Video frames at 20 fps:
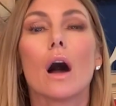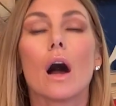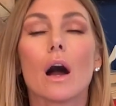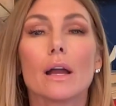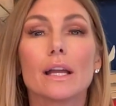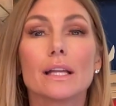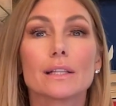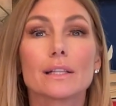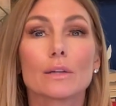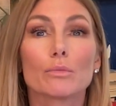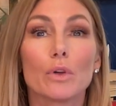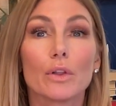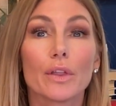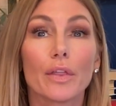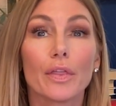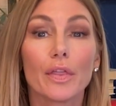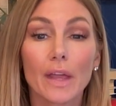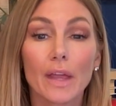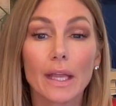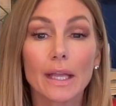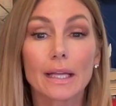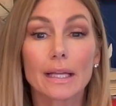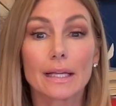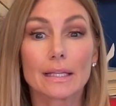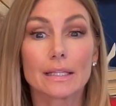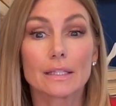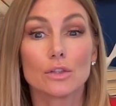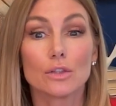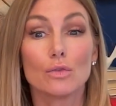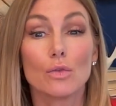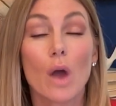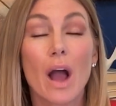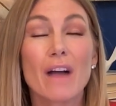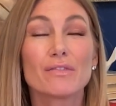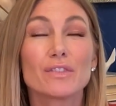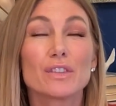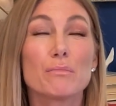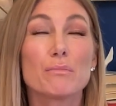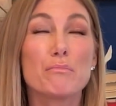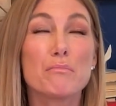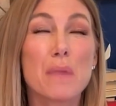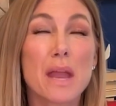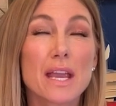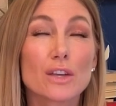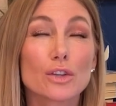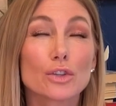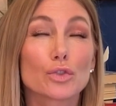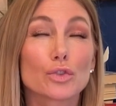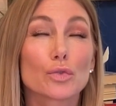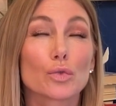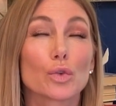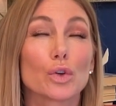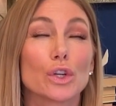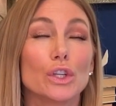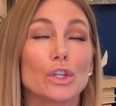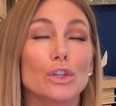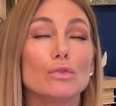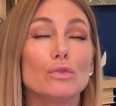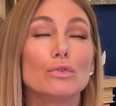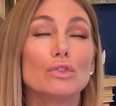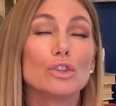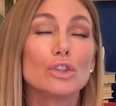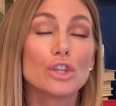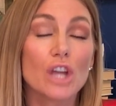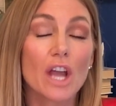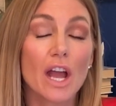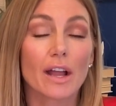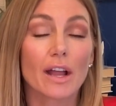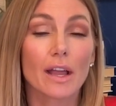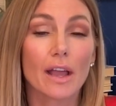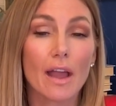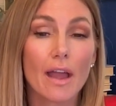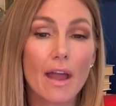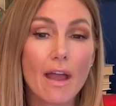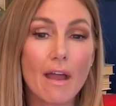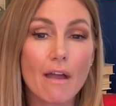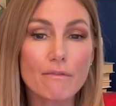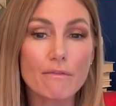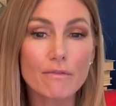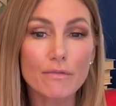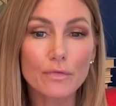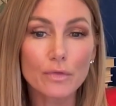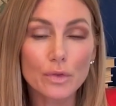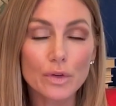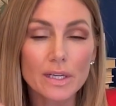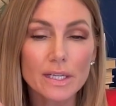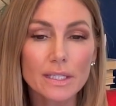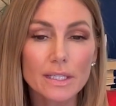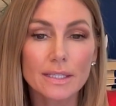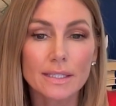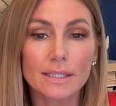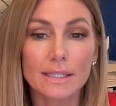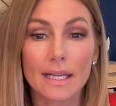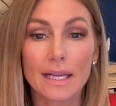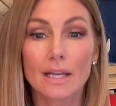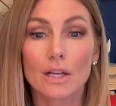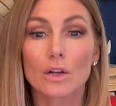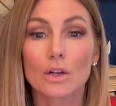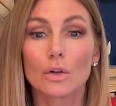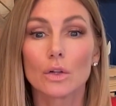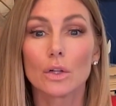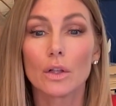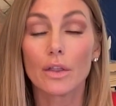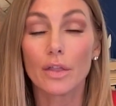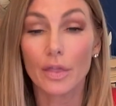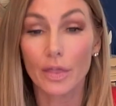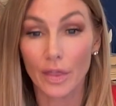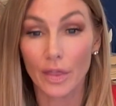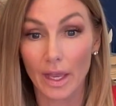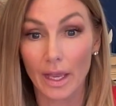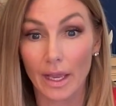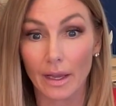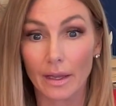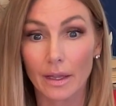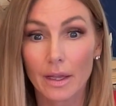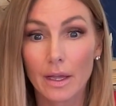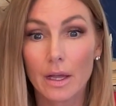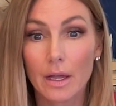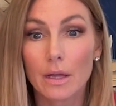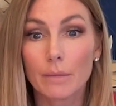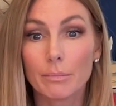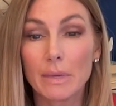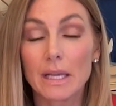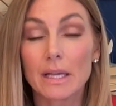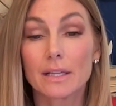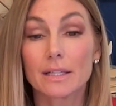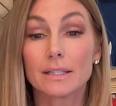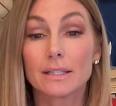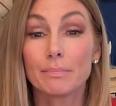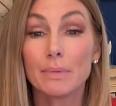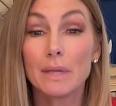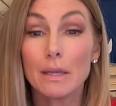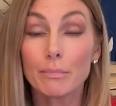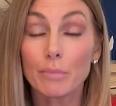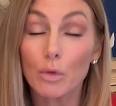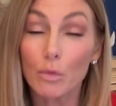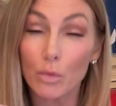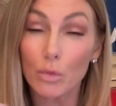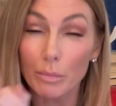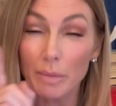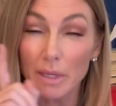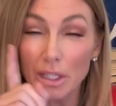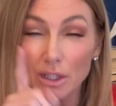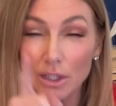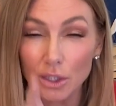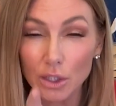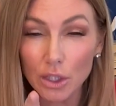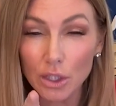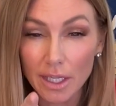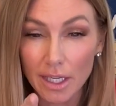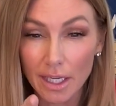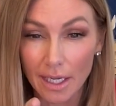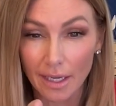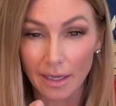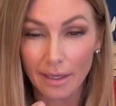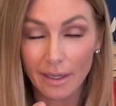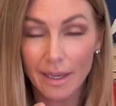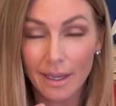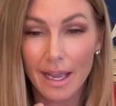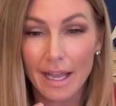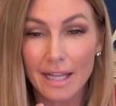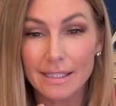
He said, well, the thing is, you have to make sure you check every single thing, because people will be looking and